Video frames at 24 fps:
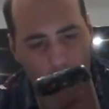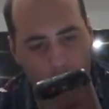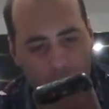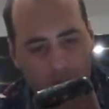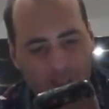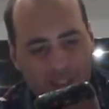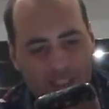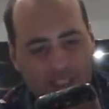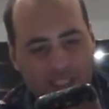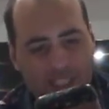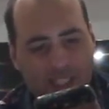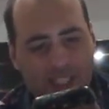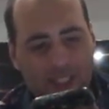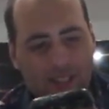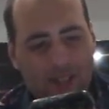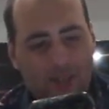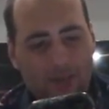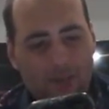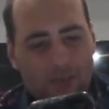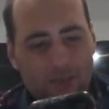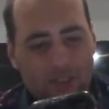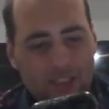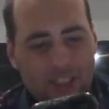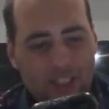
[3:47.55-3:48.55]
what's
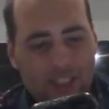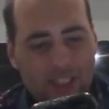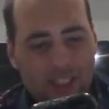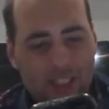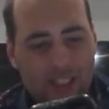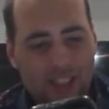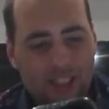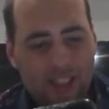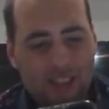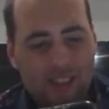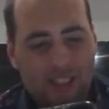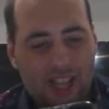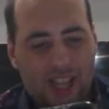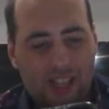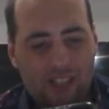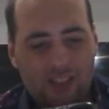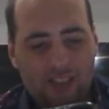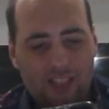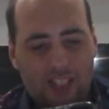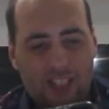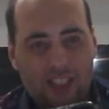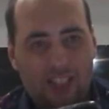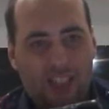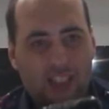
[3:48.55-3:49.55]
the
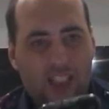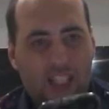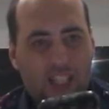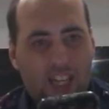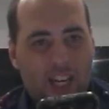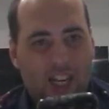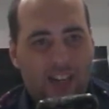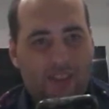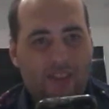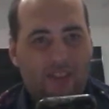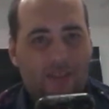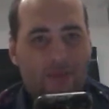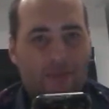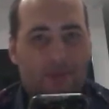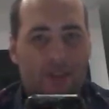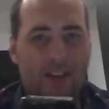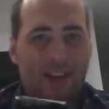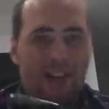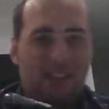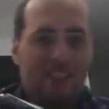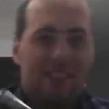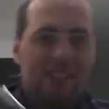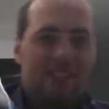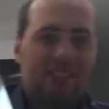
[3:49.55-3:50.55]
downside of this? I can't even
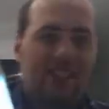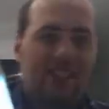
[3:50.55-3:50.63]
pronounce